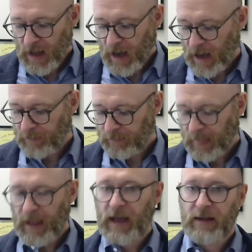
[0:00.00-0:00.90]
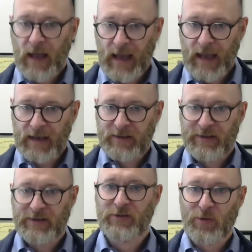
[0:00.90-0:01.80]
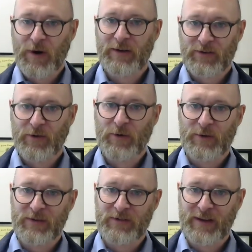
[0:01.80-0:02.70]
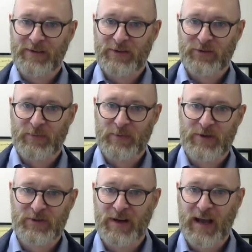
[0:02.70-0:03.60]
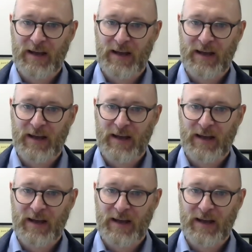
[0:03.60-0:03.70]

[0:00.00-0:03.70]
And so what do we see under the Trump administration?